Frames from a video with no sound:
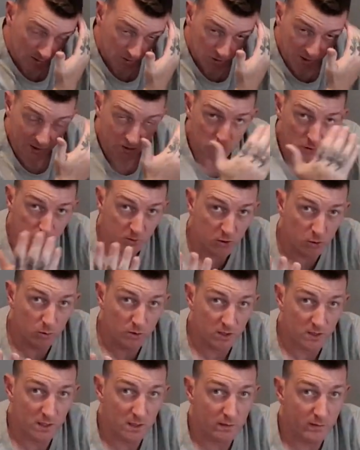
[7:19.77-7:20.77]
So that's up to you
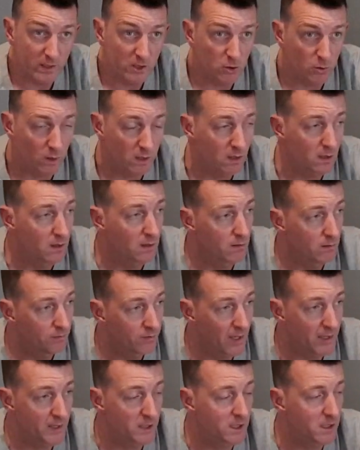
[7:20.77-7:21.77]
as an individual.
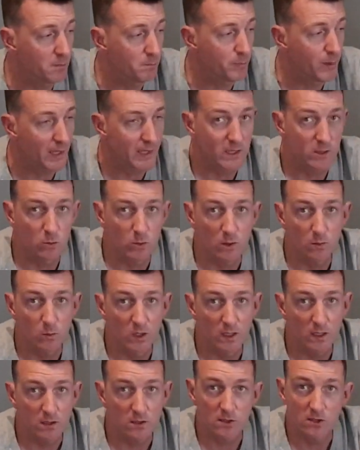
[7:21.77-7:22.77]
Find a SIM package that
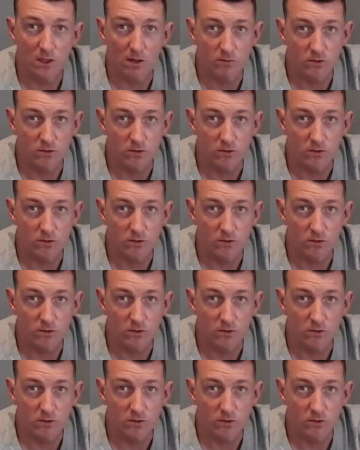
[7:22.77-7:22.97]
works.